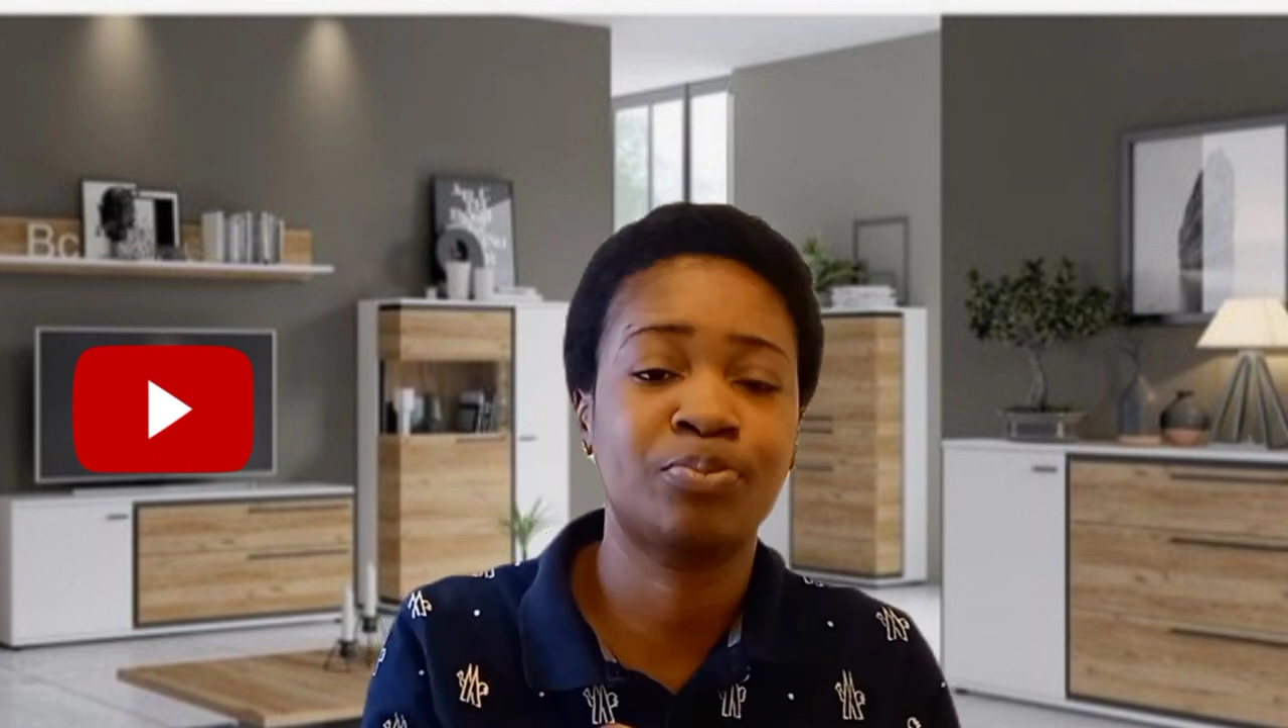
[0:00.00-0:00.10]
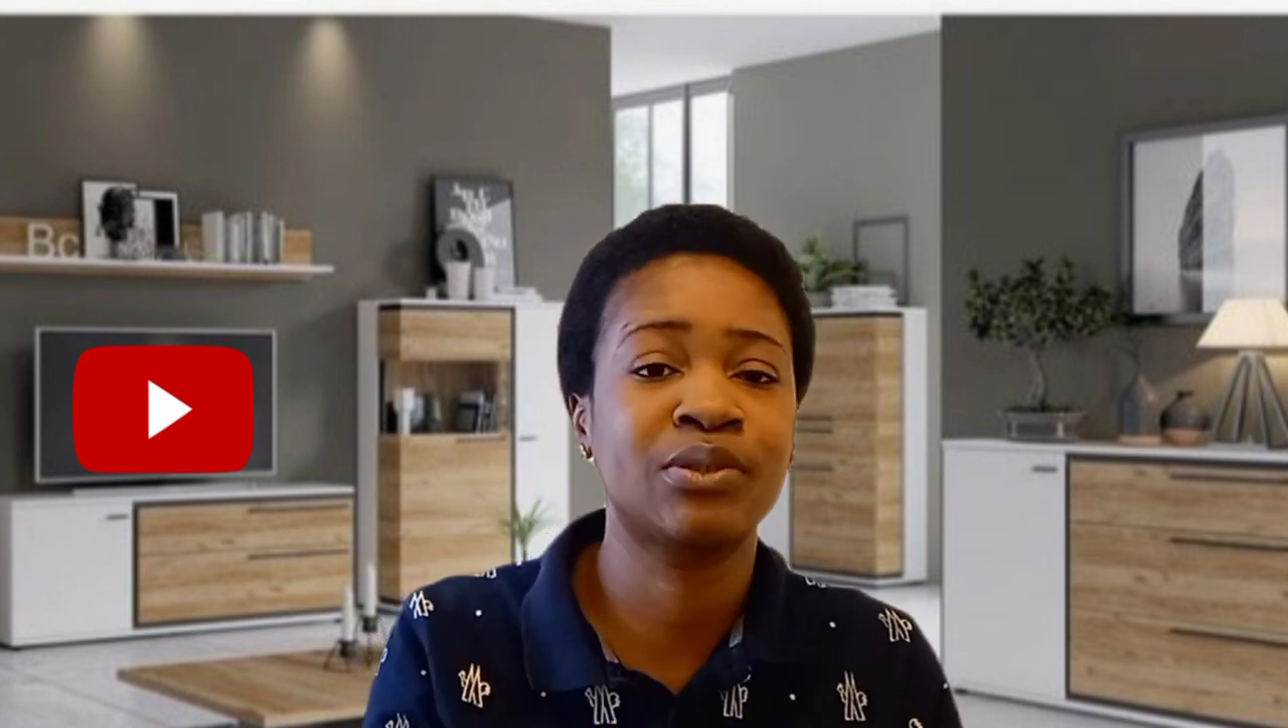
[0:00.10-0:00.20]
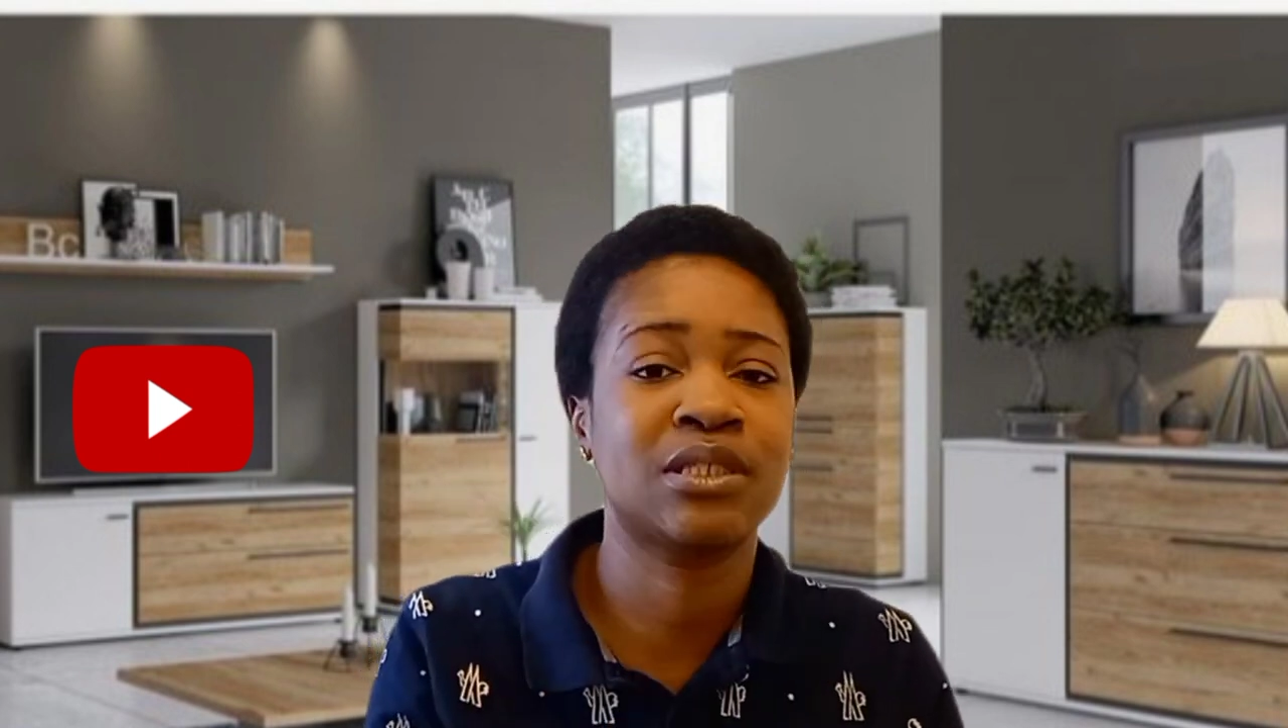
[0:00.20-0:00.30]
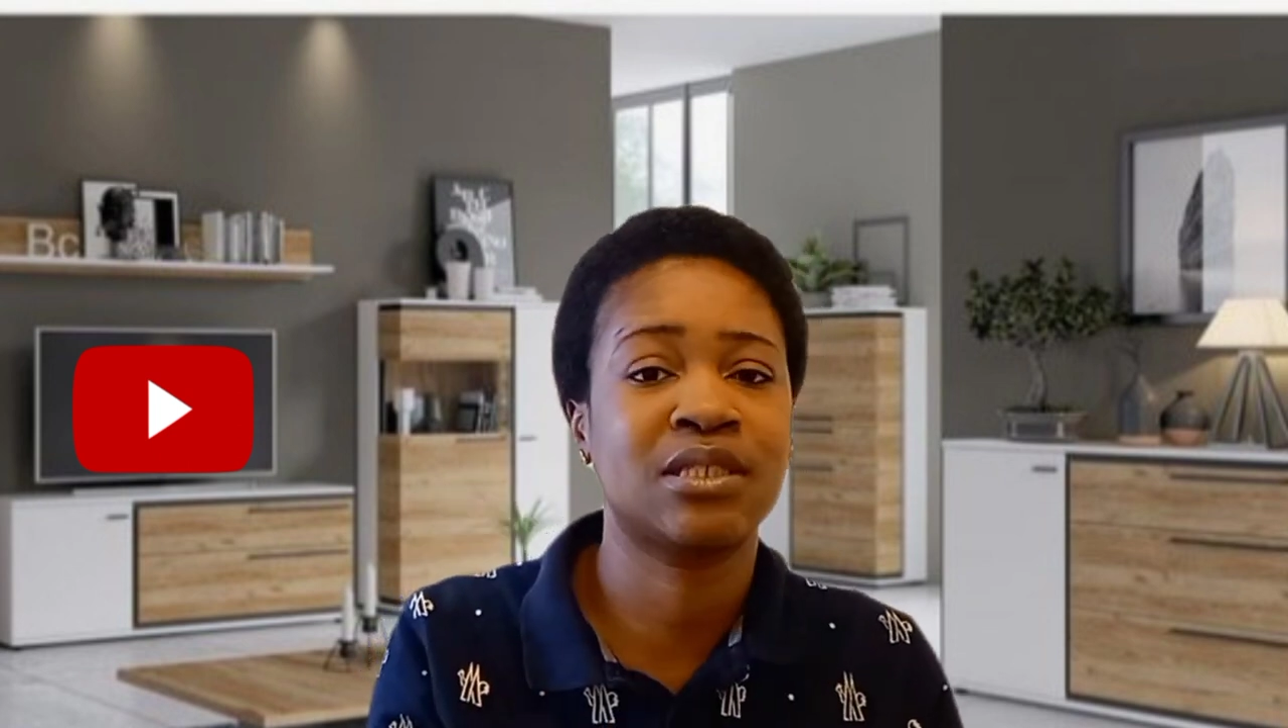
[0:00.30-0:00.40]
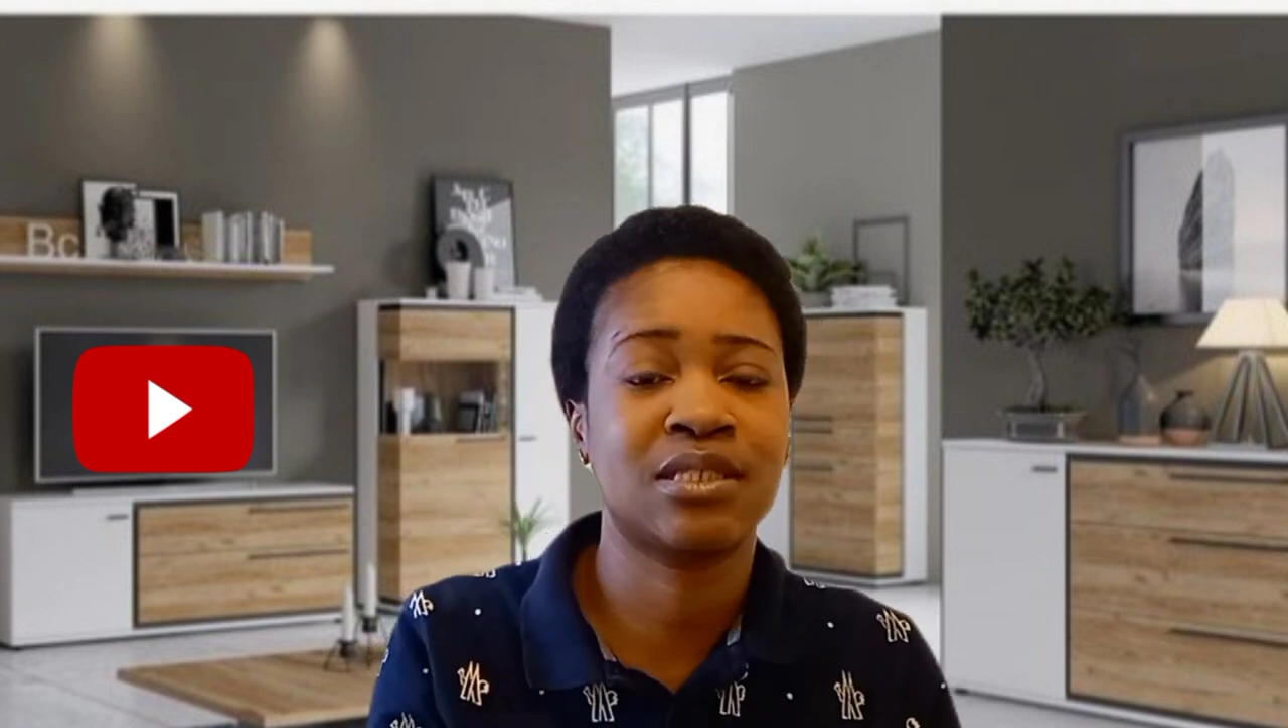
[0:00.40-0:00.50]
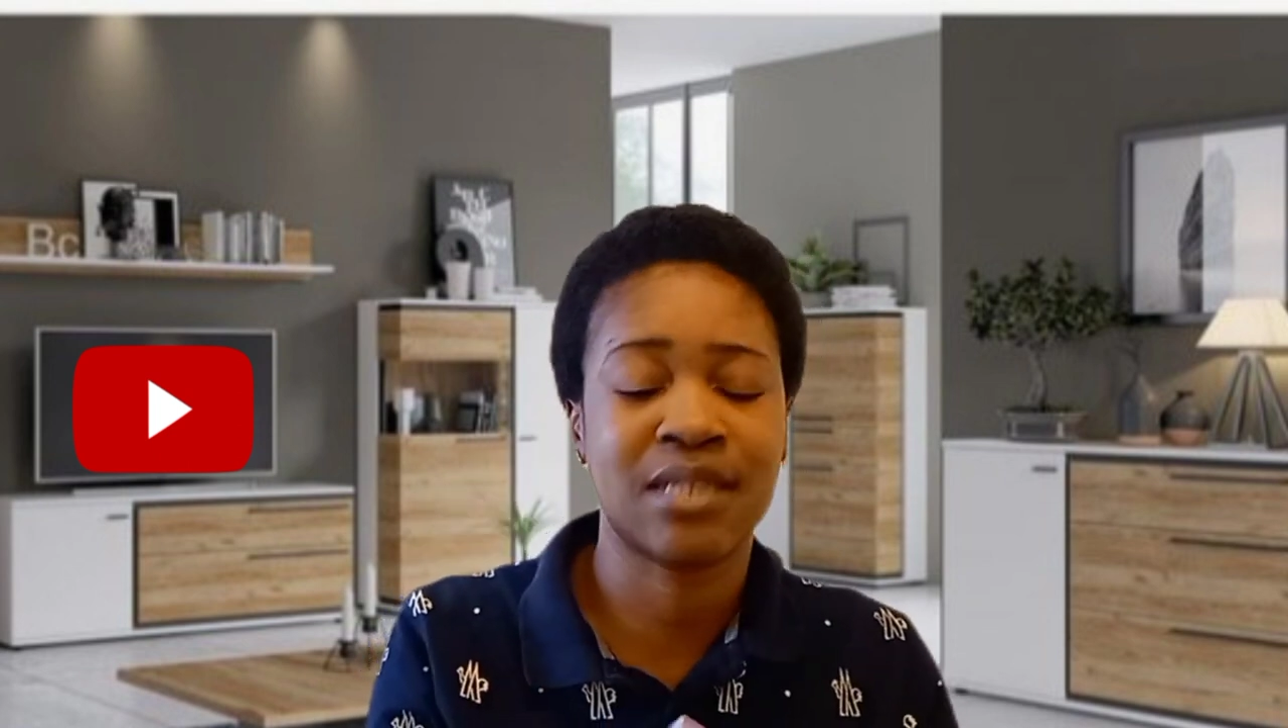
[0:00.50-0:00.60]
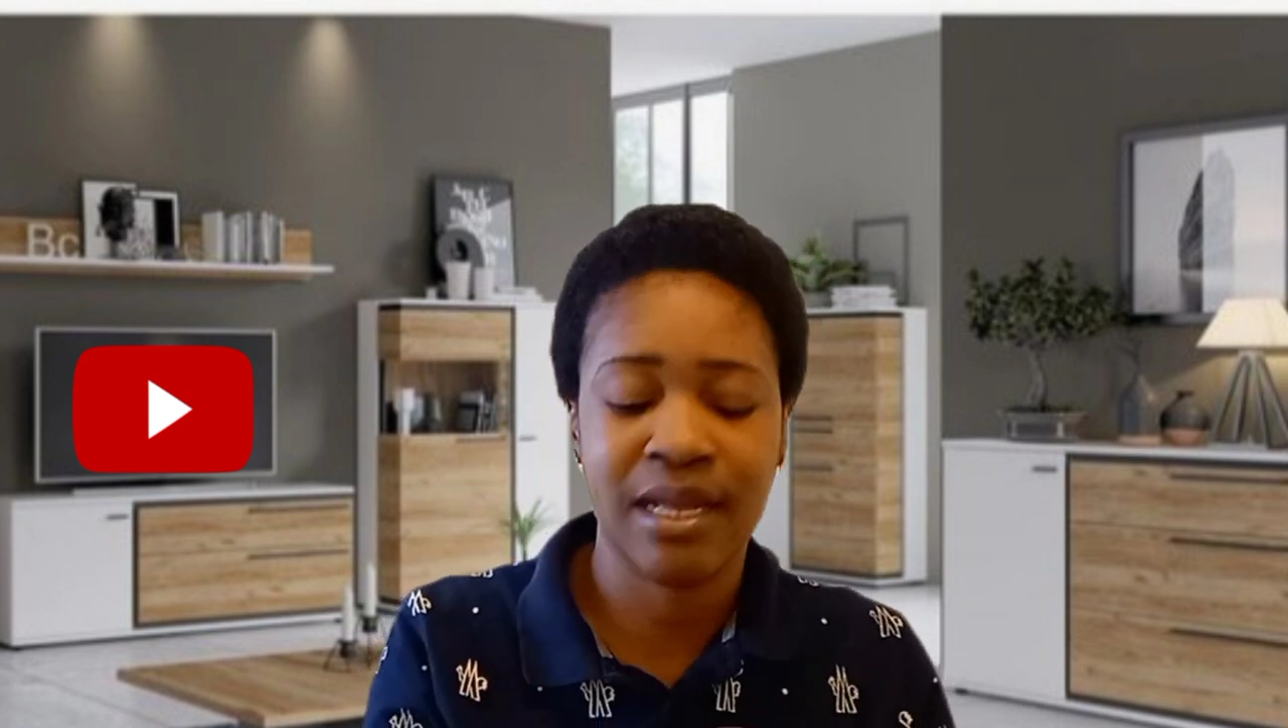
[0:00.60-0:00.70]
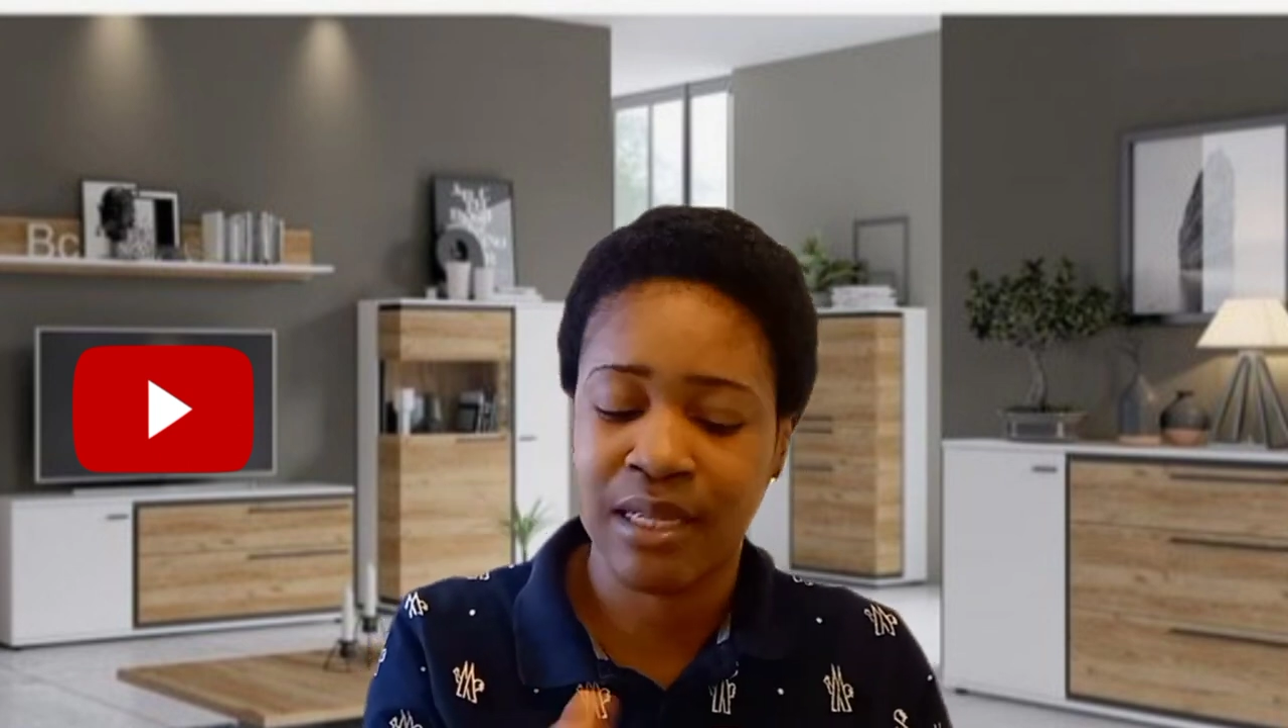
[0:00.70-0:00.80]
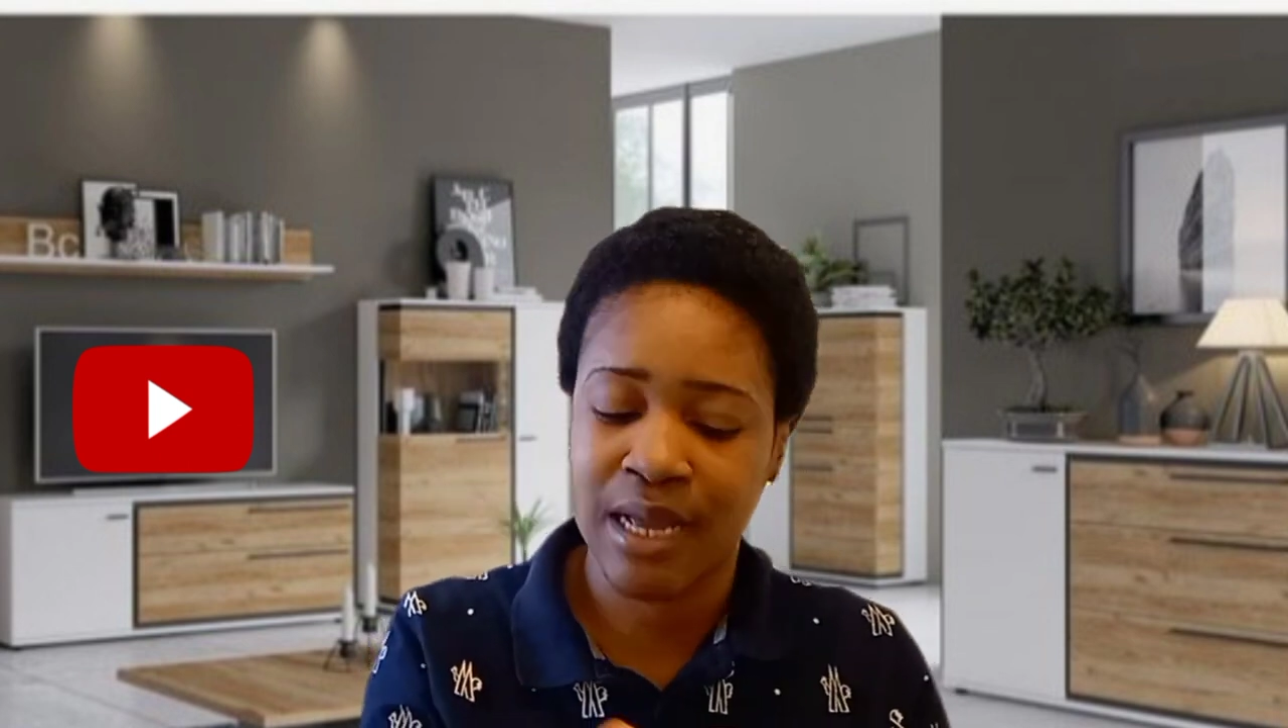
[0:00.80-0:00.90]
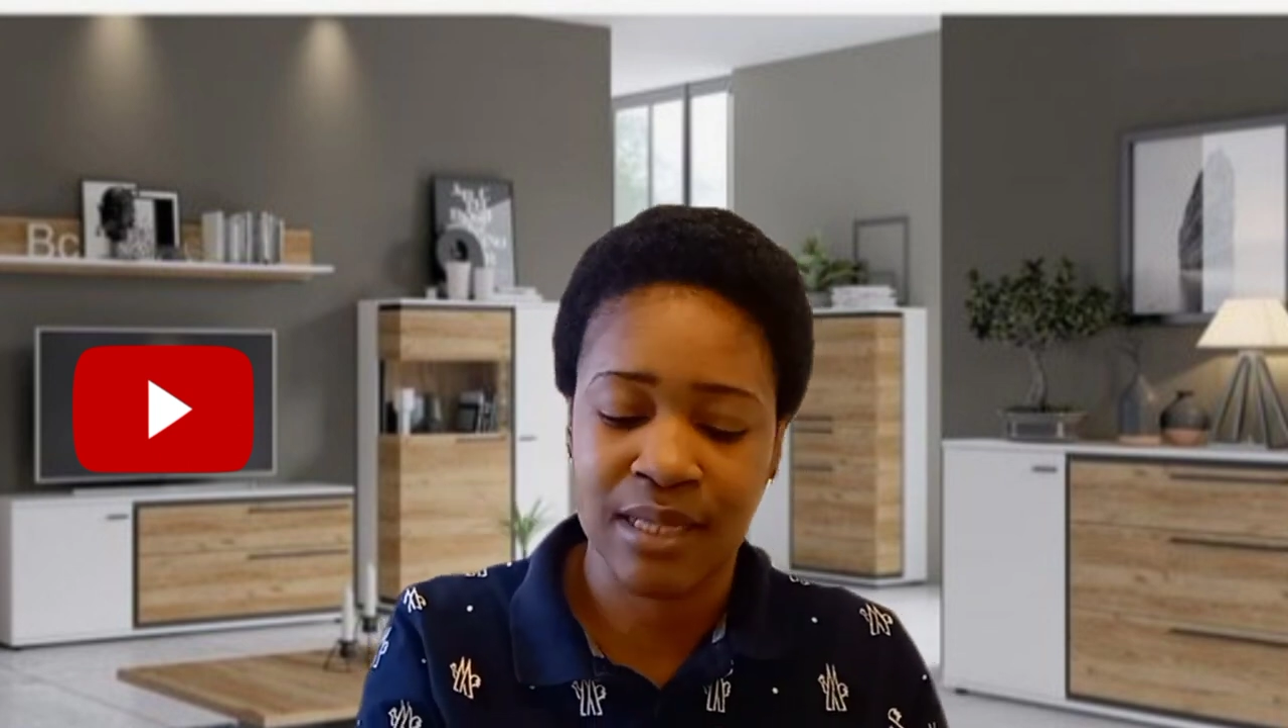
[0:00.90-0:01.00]
put it inside
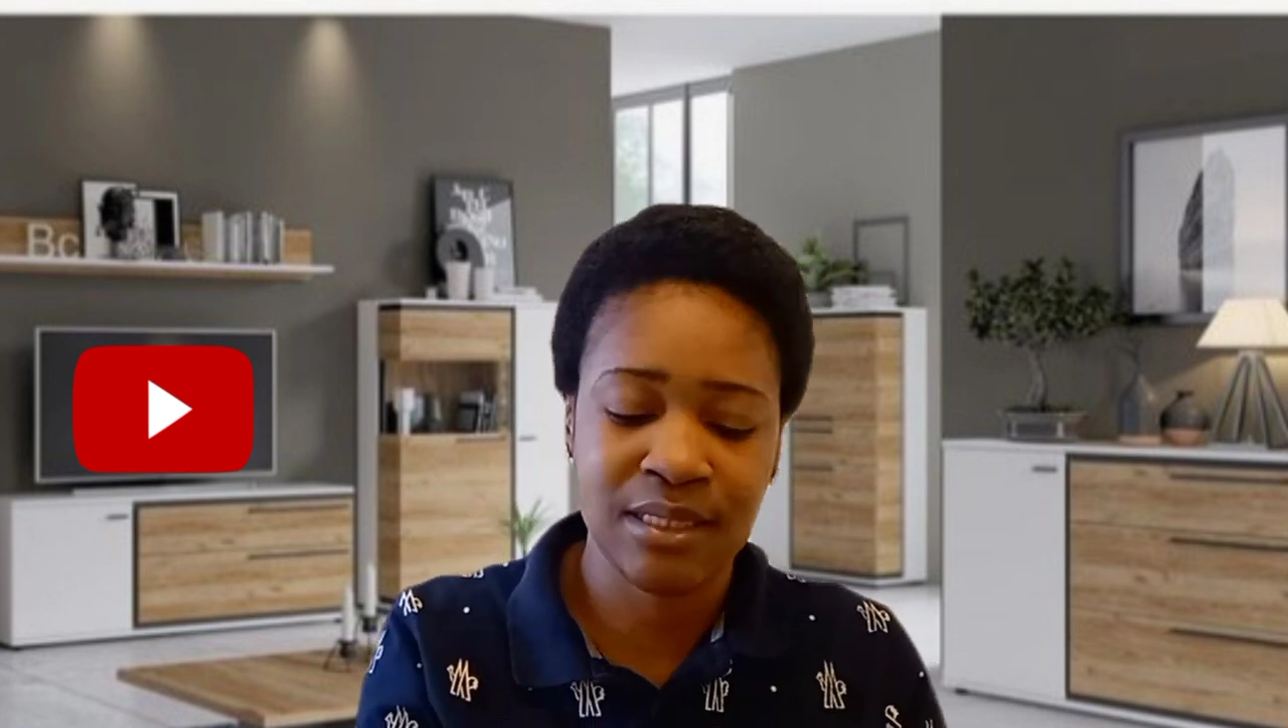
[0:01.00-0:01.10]
there and